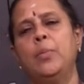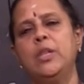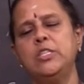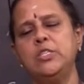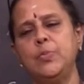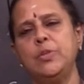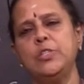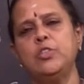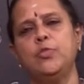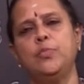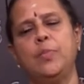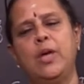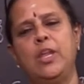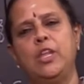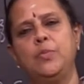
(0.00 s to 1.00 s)
principles of
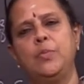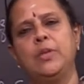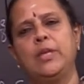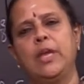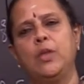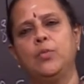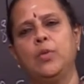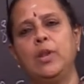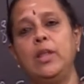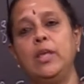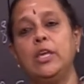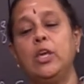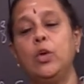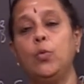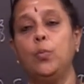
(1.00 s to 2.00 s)
management can only
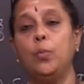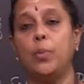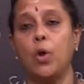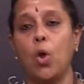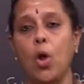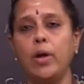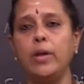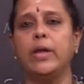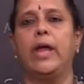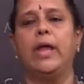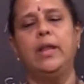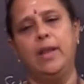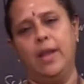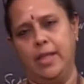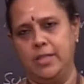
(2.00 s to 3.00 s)
give broad
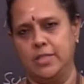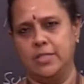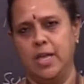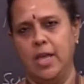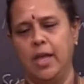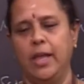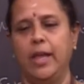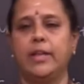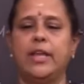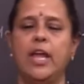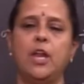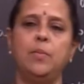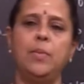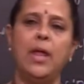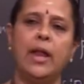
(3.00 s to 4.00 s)
guidelines. It
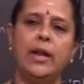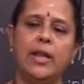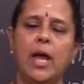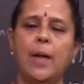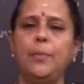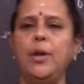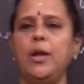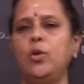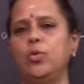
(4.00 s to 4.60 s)
can be adapted